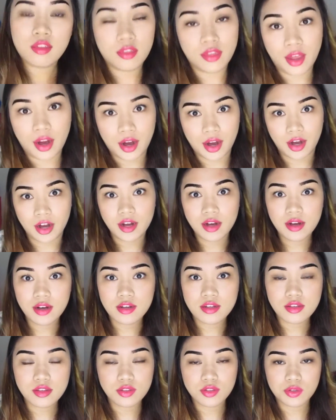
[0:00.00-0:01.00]
there.
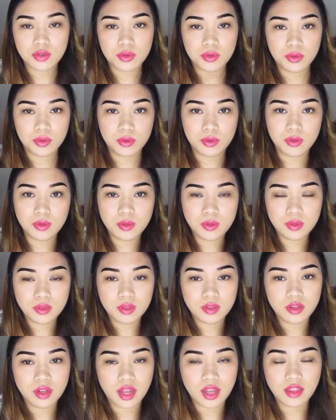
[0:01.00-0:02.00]
So
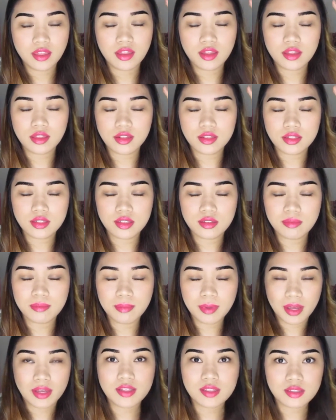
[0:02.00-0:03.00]
I think that's the
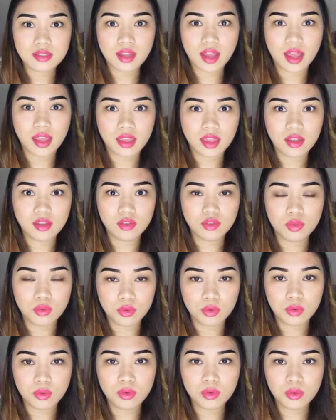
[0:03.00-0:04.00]
best I can
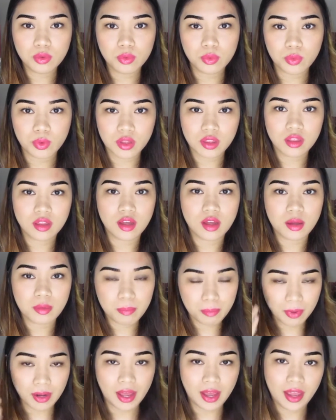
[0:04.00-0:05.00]
do with
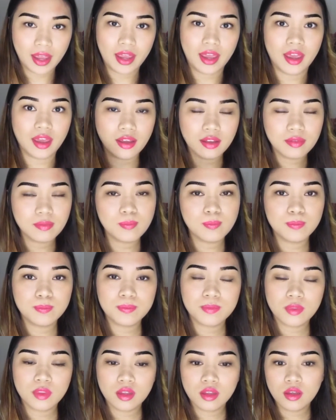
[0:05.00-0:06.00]
applying.
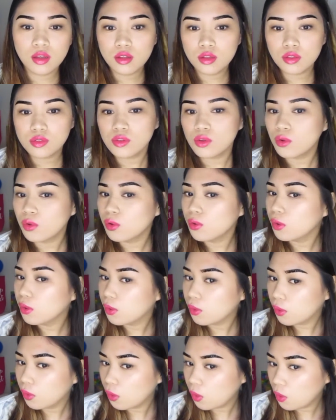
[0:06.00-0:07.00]

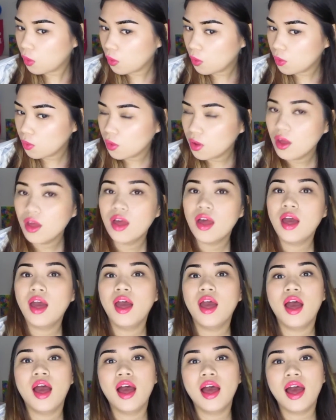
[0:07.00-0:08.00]
So
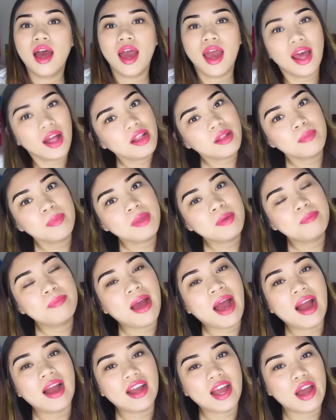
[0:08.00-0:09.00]
I'll be
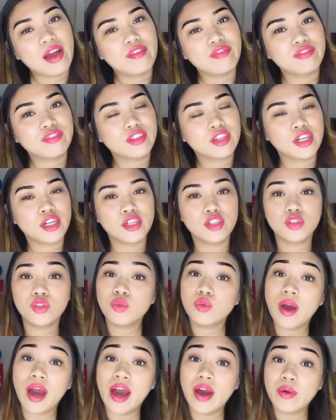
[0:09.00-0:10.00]
back after
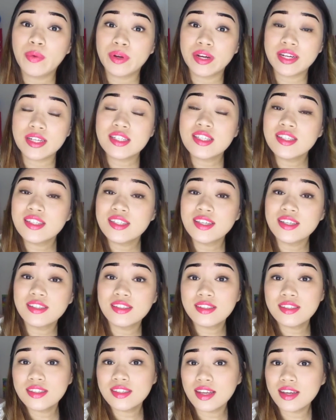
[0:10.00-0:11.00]
2 hours
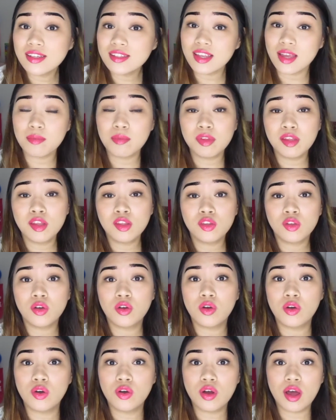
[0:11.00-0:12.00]
since ang sabi
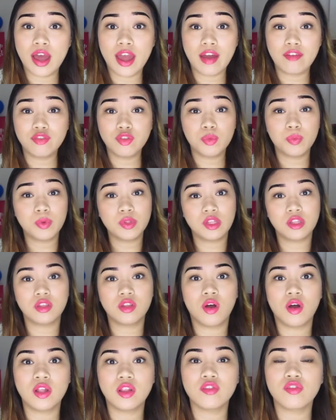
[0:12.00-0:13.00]
dito, I have to put
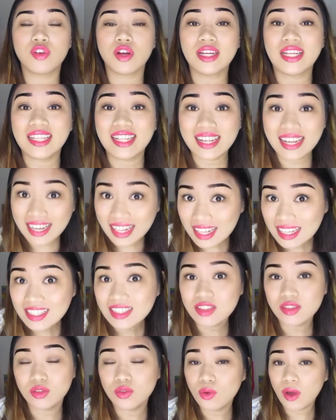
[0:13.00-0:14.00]
it on for at
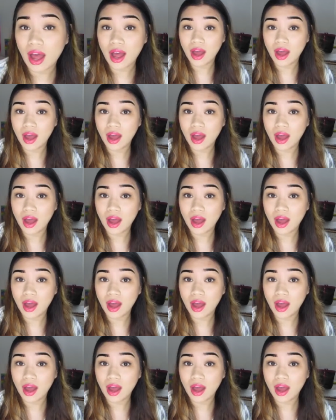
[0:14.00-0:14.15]
least 2